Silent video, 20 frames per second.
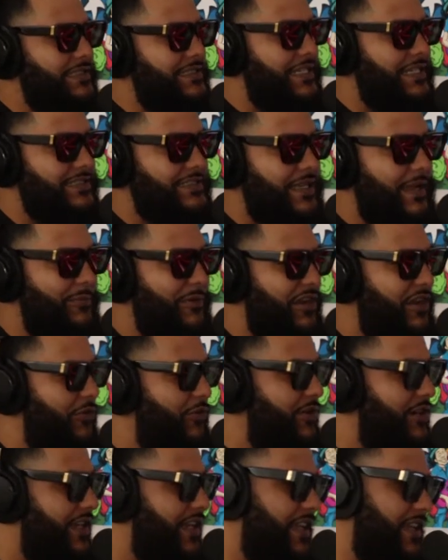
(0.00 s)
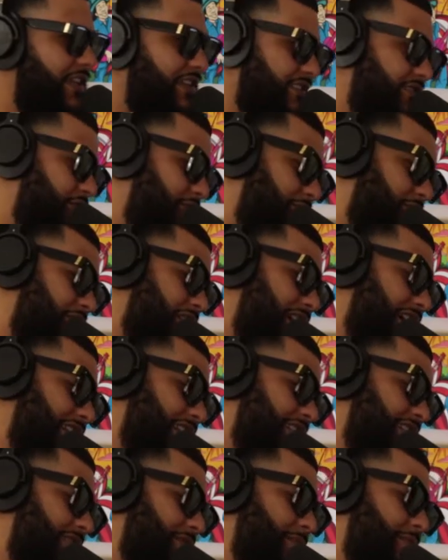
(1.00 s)
the next topic I want to get into, bro. I
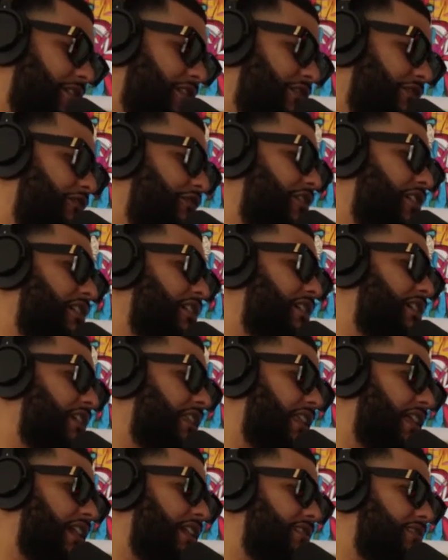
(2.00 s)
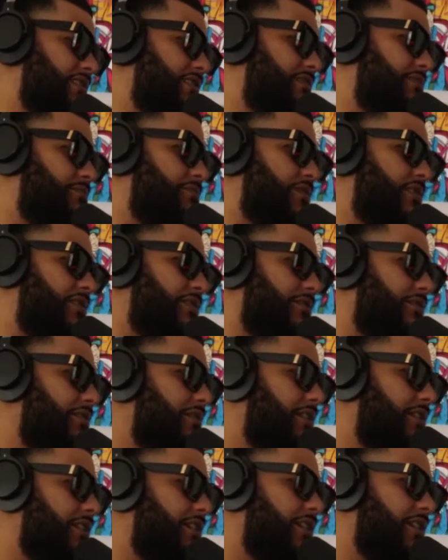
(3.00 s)
need some motherfucking glasses, bro.
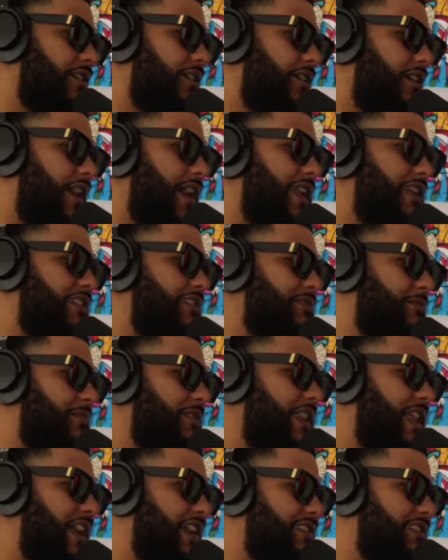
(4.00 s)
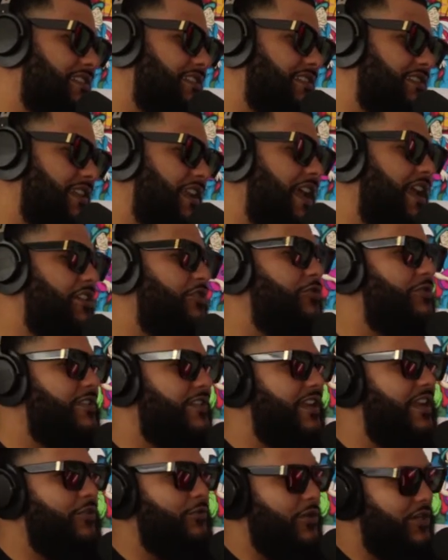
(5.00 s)
I need some glasses, and I knew
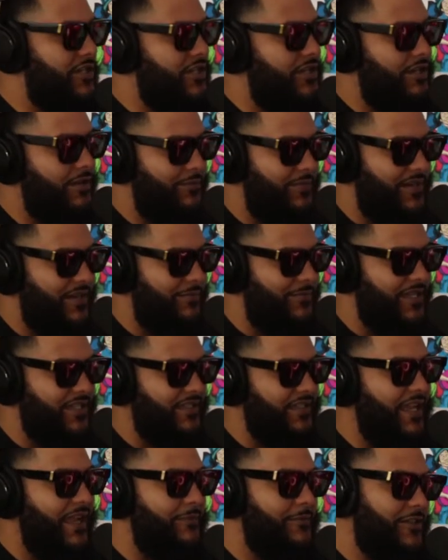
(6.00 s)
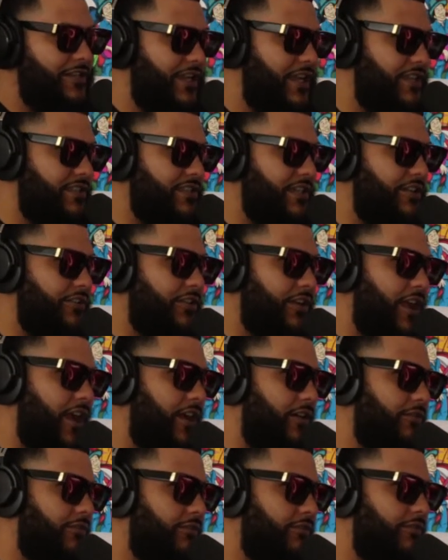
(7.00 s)
the day would come, but I'm like, damn, the day's here
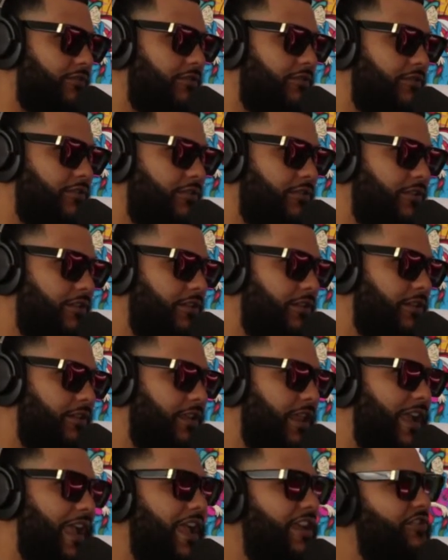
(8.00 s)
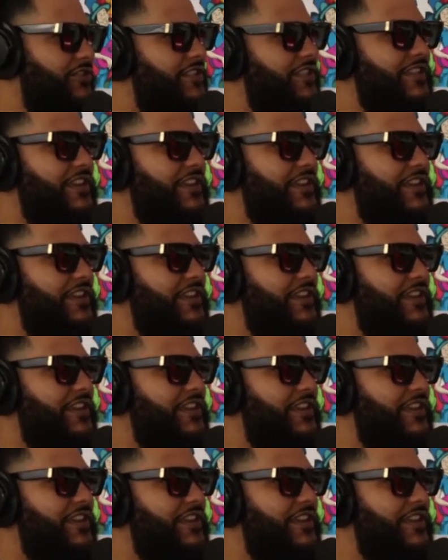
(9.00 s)
now. Like I used to